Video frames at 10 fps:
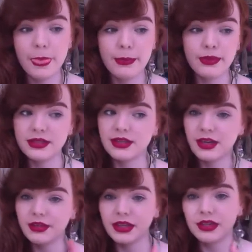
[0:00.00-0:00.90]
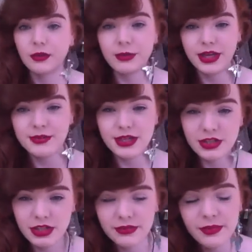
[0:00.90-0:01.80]
because they have like a little makeup
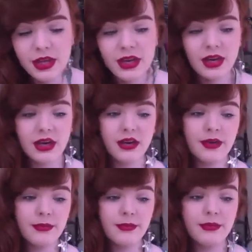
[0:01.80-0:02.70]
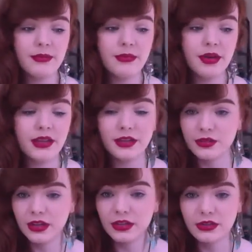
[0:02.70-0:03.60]
section, and that's
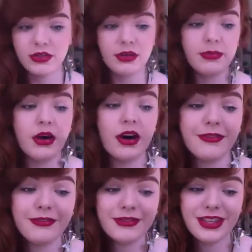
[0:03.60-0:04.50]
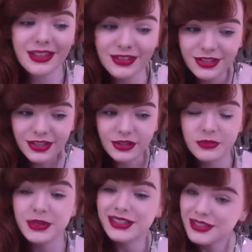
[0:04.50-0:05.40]
really good. But I tend to use,
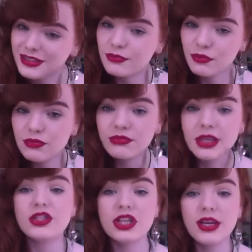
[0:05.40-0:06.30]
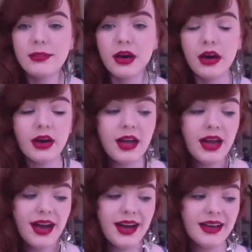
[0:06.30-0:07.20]
because it's cheaper
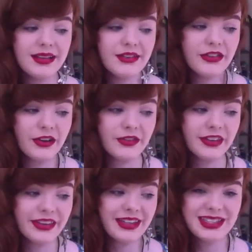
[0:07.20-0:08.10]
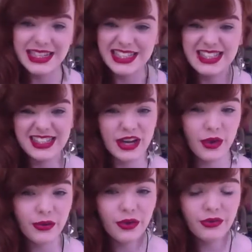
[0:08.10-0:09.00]
and I find that it's easier to get
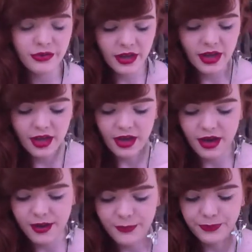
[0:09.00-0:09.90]
hold of, a